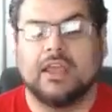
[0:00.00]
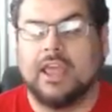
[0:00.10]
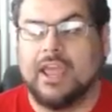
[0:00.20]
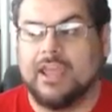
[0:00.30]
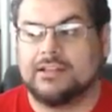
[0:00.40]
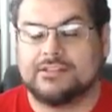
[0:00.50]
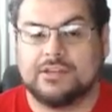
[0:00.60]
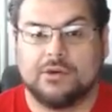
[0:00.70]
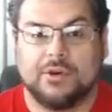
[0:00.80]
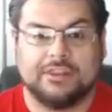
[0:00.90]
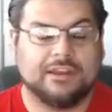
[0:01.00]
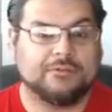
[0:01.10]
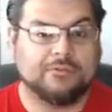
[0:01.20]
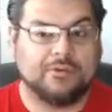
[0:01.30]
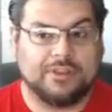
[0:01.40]
And so, and
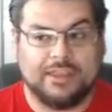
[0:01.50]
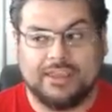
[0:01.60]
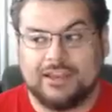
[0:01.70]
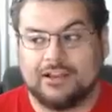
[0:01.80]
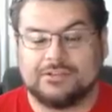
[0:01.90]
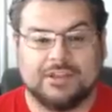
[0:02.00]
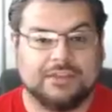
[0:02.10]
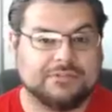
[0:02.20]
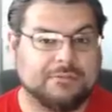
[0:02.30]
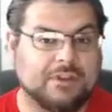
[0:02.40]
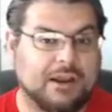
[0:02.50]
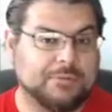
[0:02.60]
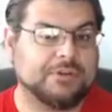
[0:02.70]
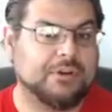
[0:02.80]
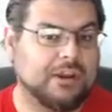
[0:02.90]
then it also gives them an
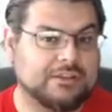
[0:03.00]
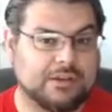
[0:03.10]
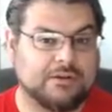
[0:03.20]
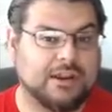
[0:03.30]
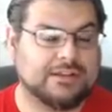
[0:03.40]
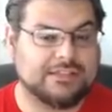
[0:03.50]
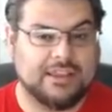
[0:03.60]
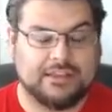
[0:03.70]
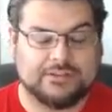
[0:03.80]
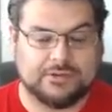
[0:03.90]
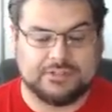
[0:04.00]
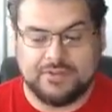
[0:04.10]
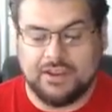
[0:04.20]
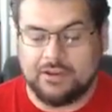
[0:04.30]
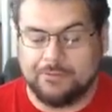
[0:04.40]
opportunity to create a second source of
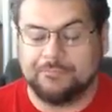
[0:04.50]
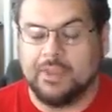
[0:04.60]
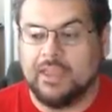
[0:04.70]
income.